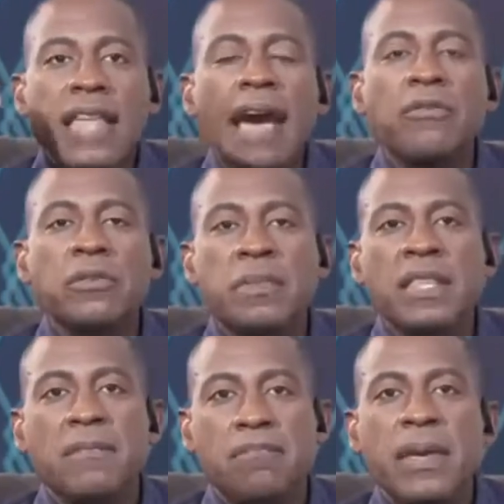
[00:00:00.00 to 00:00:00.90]
that would
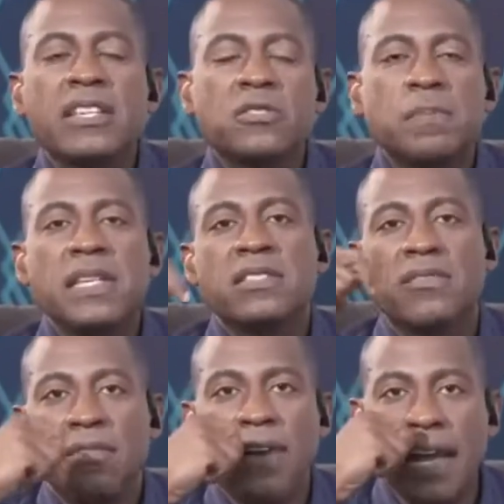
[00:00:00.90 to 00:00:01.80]
be the biggest piece
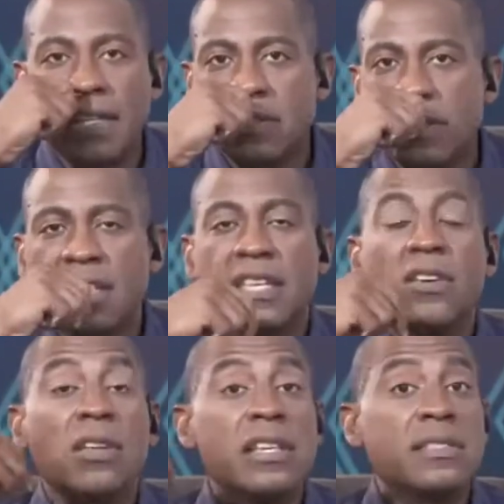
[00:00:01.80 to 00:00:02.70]
of advice,
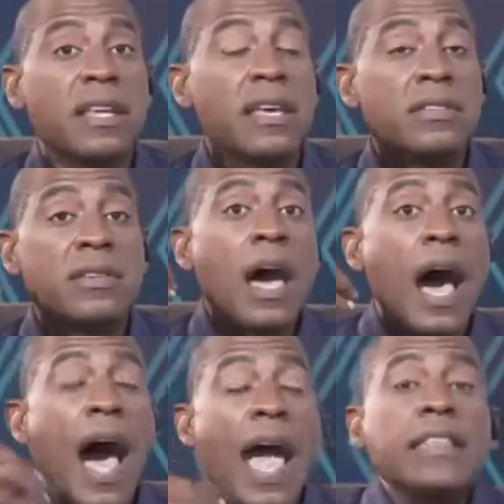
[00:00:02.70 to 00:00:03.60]
Nikhil, is, is
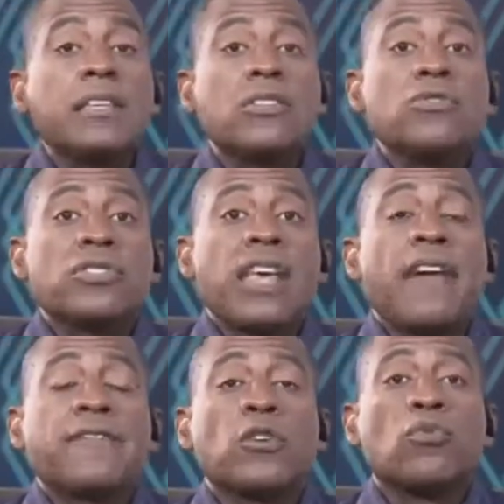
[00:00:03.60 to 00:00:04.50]
I think you just
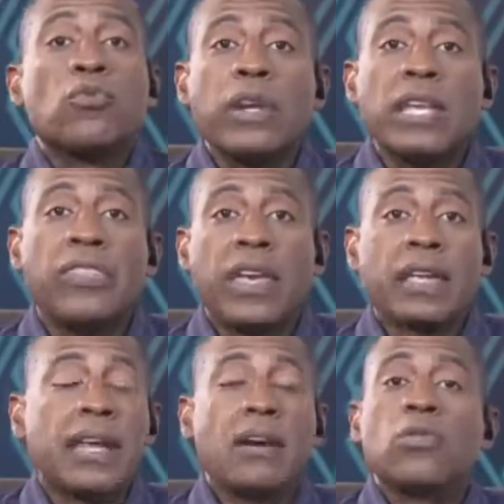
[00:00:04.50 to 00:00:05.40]
have to
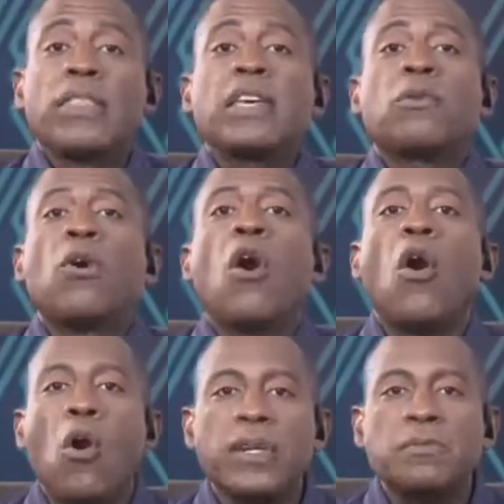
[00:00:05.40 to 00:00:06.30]
rethink it. Now, do I think it will
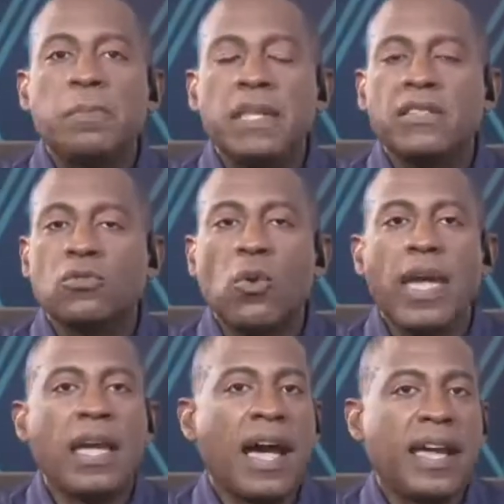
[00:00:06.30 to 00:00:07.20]
always be this
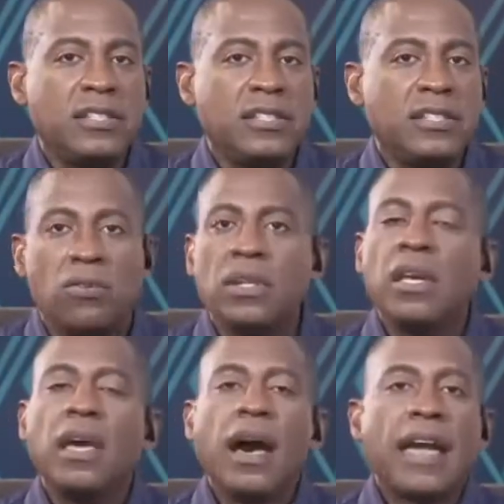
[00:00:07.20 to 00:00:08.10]
way? I don't.
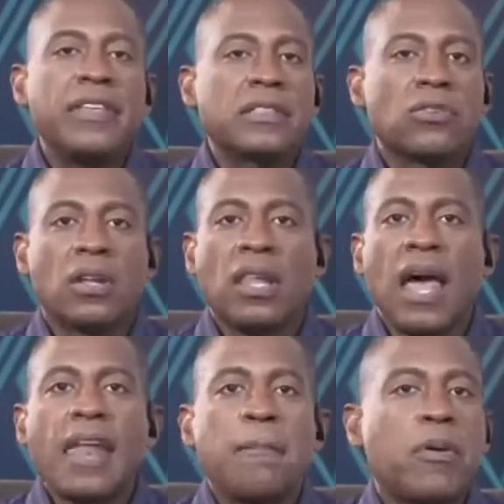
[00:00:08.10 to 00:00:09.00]
I think there are a
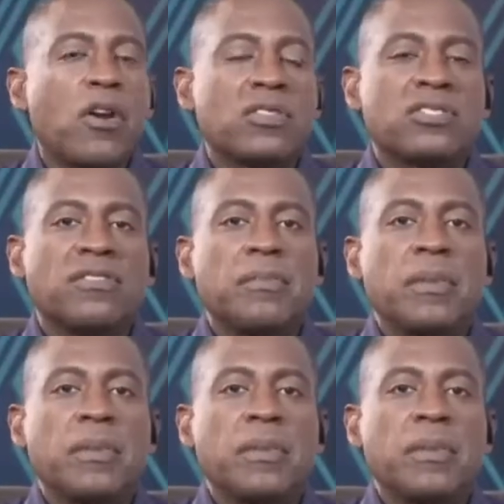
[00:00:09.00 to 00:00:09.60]
lot of parts of